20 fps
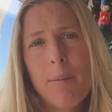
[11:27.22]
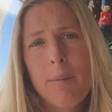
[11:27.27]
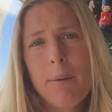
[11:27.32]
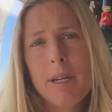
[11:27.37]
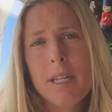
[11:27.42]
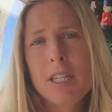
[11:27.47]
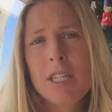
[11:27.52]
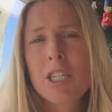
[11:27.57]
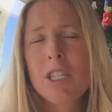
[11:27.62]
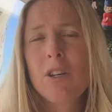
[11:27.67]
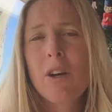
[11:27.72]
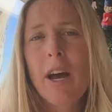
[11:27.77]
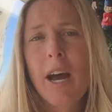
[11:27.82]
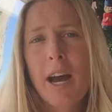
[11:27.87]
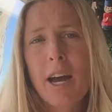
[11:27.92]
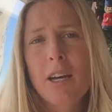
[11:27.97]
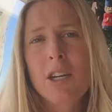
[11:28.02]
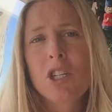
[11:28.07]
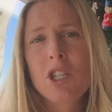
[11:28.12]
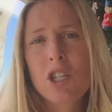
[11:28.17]
but to
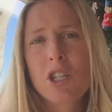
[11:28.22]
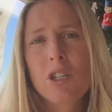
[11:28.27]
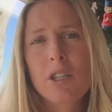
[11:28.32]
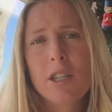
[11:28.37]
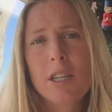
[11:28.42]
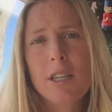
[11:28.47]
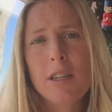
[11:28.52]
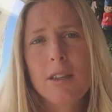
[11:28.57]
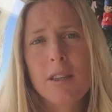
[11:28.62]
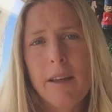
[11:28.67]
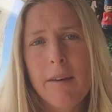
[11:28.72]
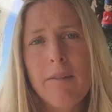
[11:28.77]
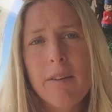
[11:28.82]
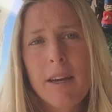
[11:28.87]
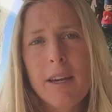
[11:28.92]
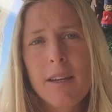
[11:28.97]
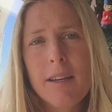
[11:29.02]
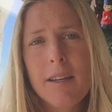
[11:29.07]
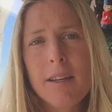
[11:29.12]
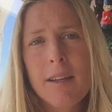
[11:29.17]
actually live
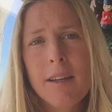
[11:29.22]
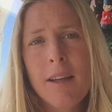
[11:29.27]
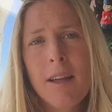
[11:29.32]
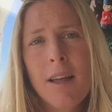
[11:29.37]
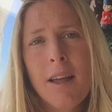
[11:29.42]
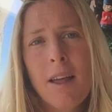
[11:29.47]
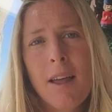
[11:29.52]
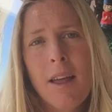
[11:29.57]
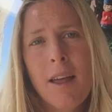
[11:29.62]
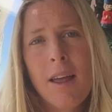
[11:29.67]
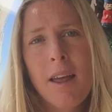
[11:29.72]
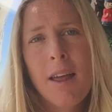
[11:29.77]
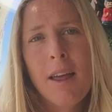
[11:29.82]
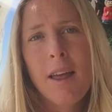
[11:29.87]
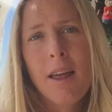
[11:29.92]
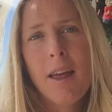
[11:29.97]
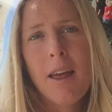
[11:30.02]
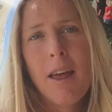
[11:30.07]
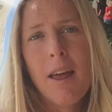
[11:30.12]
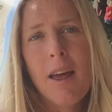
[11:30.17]
it.
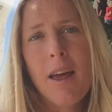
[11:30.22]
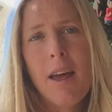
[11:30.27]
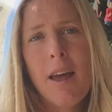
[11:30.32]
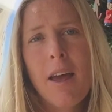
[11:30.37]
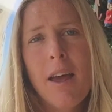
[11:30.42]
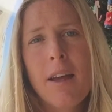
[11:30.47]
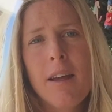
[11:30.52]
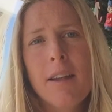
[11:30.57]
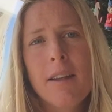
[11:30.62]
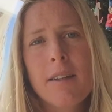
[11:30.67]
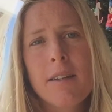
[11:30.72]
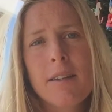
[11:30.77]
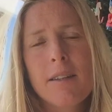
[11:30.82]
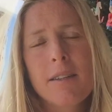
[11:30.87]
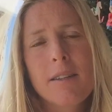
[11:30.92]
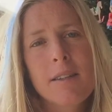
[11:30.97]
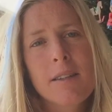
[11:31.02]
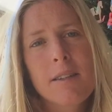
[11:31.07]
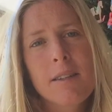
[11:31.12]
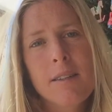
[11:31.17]
And,
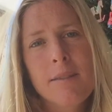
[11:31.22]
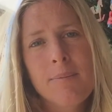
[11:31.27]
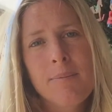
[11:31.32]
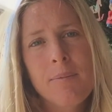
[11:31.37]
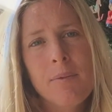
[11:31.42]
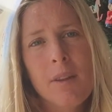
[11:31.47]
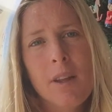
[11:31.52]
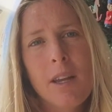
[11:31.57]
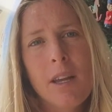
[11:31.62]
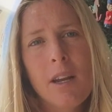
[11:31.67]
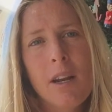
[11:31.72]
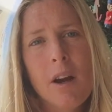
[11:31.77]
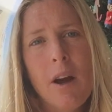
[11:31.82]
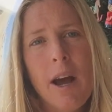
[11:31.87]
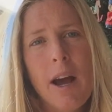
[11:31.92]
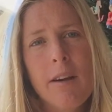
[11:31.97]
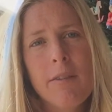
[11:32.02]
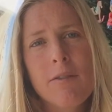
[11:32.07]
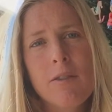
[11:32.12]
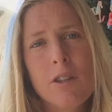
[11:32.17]
you know,
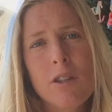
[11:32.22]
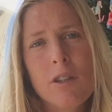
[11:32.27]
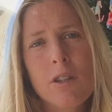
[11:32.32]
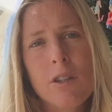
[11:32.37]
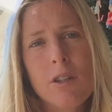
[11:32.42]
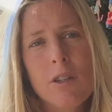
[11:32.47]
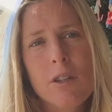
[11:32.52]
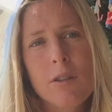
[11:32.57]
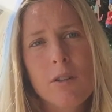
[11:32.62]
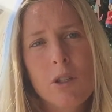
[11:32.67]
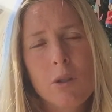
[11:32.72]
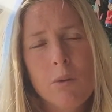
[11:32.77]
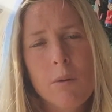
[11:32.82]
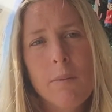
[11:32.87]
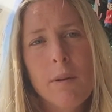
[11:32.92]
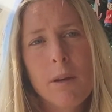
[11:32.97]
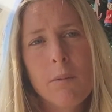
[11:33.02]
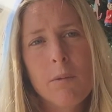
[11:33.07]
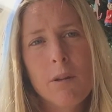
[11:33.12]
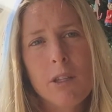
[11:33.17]
after
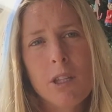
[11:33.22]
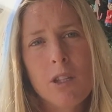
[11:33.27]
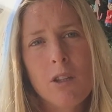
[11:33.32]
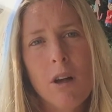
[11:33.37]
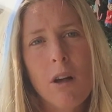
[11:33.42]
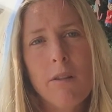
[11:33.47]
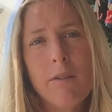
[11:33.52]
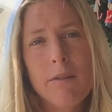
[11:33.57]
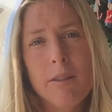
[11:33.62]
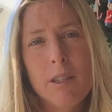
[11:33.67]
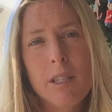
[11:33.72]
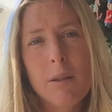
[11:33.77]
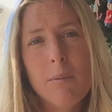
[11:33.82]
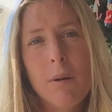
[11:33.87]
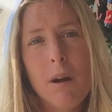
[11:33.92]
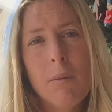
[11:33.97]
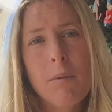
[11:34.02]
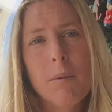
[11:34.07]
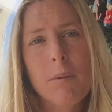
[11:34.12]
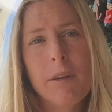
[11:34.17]
swimming with the dolphins
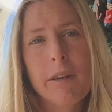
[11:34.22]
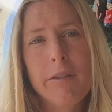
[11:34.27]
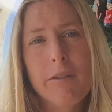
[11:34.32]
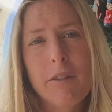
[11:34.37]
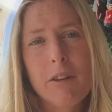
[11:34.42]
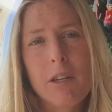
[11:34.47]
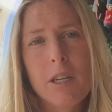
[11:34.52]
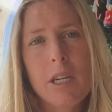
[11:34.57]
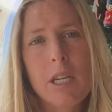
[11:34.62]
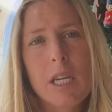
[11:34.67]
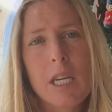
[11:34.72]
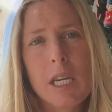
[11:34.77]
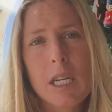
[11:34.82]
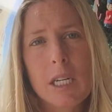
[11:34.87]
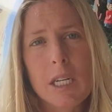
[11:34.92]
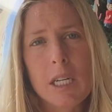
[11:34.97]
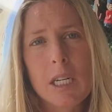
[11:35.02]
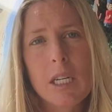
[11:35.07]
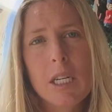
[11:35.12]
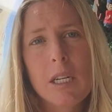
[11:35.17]
probably for a
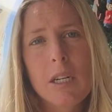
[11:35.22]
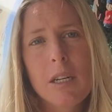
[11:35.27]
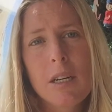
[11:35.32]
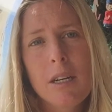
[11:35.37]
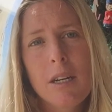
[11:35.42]
year,